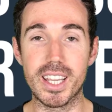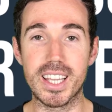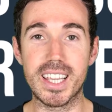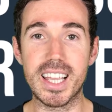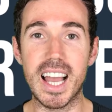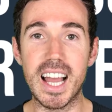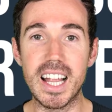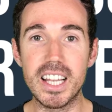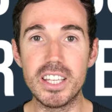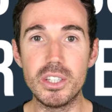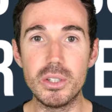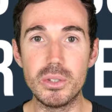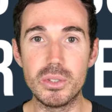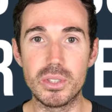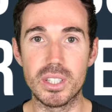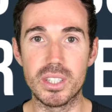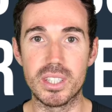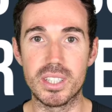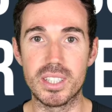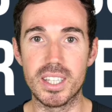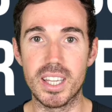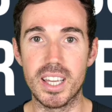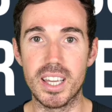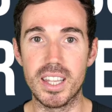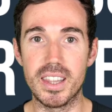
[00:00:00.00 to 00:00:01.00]
And can you
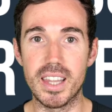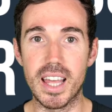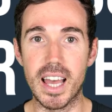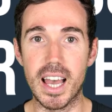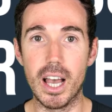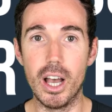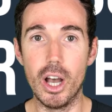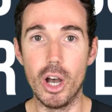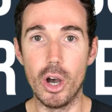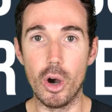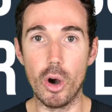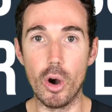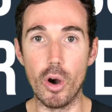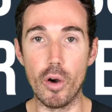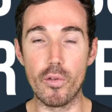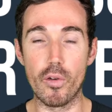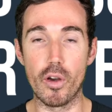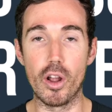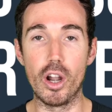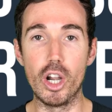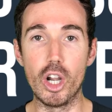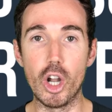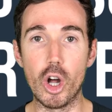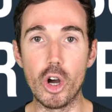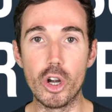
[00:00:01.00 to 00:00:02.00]
sustain that
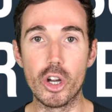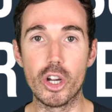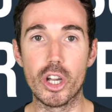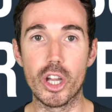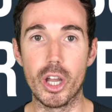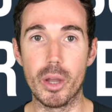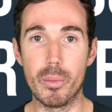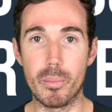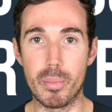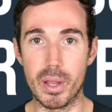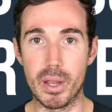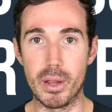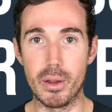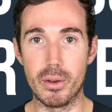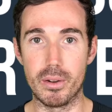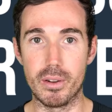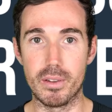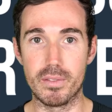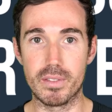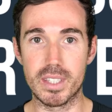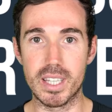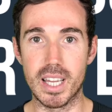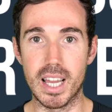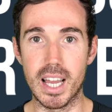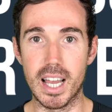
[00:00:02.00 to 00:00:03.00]
over a longer period of